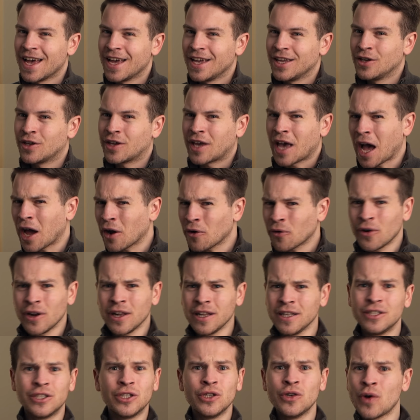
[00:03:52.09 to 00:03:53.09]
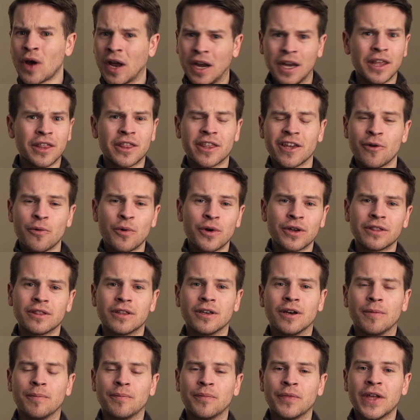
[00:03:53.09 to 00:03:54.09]
you can't really do anything with
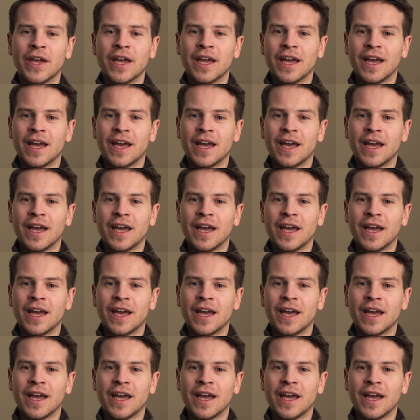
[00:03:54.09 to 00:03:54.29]
them.